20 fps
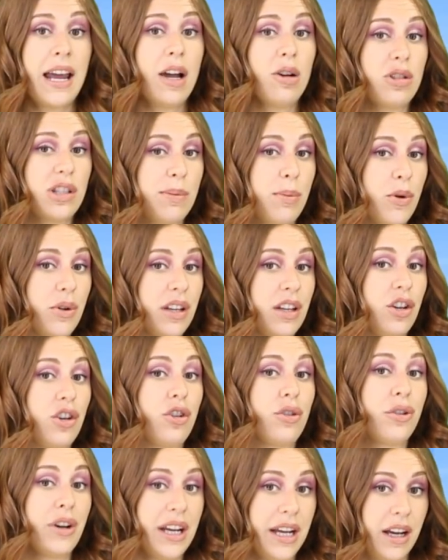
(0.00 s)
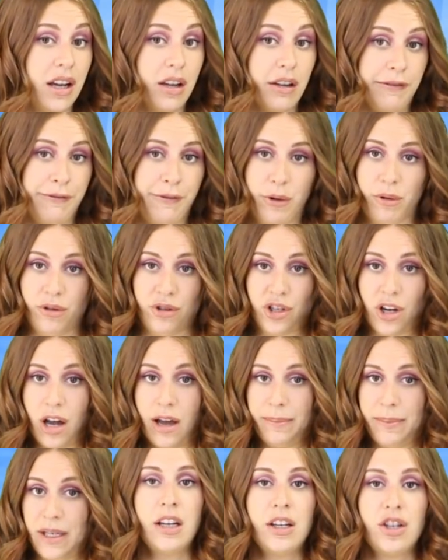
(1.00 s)
outspoken critic of
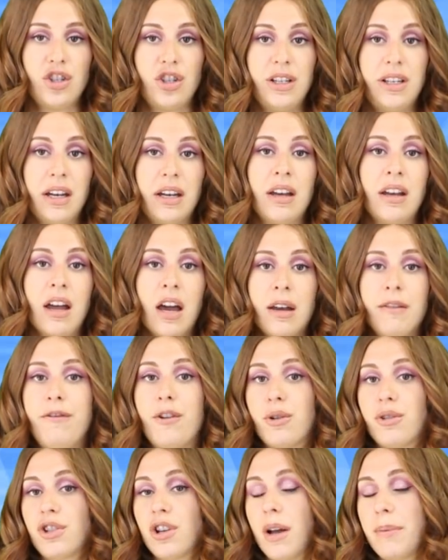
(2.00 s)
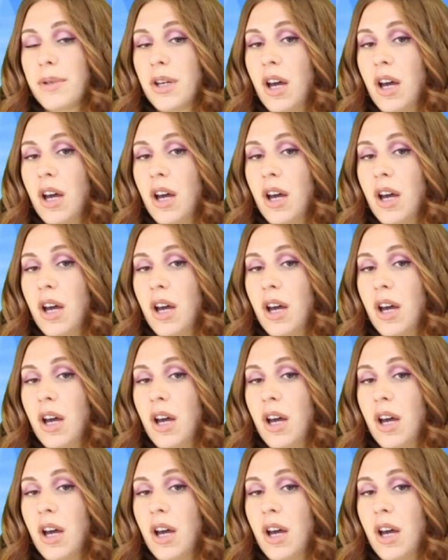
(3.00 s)
Photoshop. She did an unphotoshopped